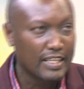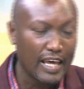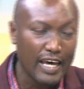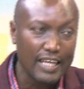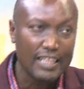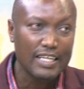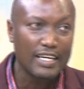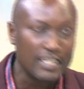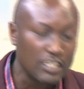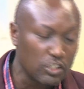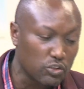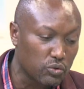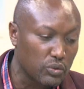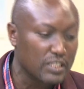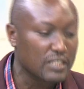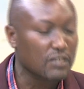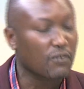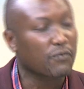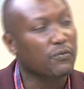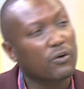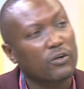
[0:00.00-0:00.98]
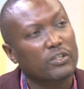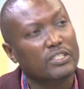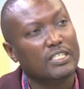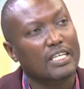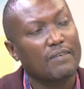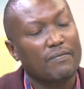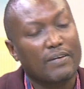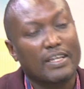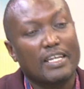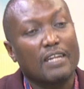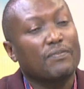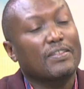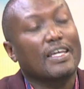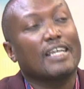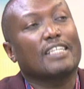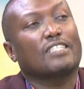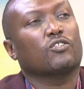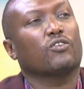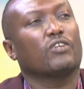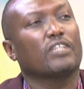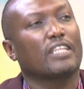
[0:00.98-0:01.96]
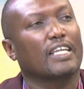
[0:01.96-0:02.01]
The other issue is, of course, even if
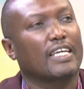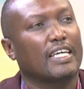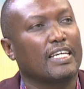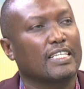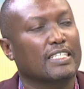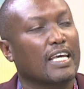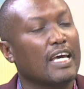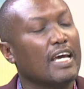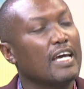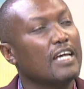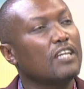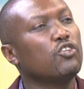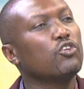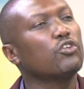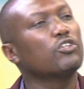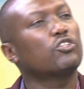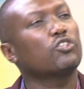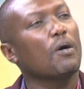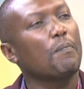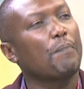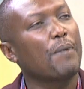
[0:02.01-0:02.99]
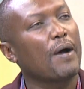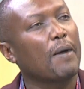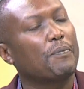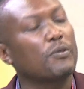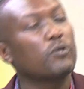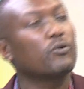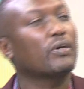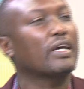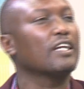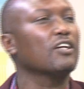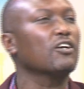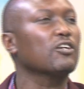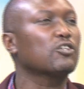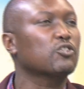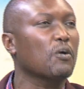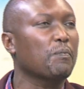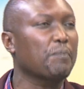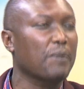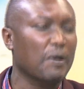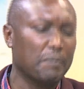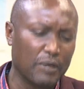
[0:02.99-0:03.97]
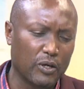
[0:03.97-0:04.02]
that's not the case, do you top up? You cannot
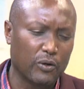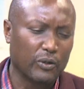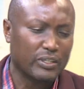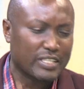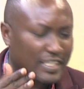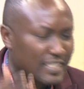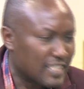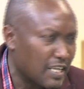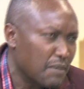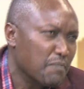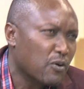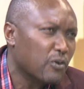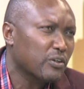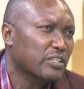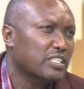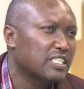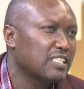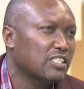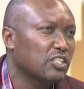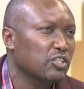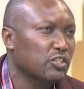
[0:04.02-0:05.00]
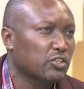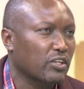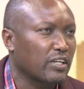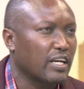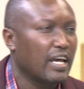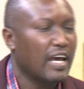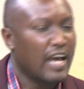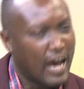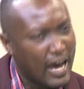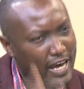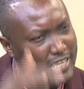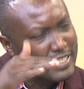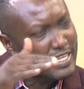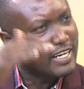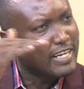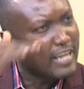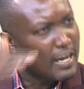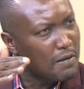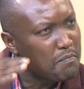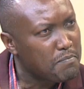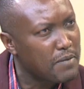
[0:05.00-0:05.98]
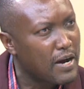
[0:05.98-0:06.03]
top up because the same constitution has a
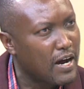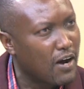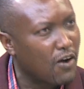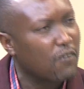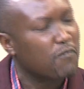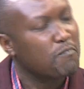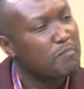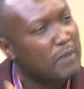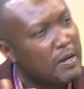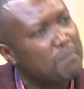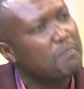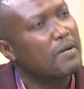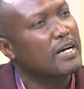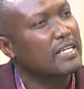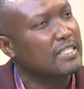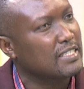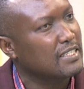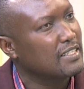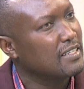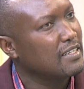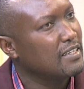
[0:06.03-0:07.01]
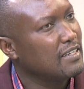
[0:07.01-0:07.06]
number of members.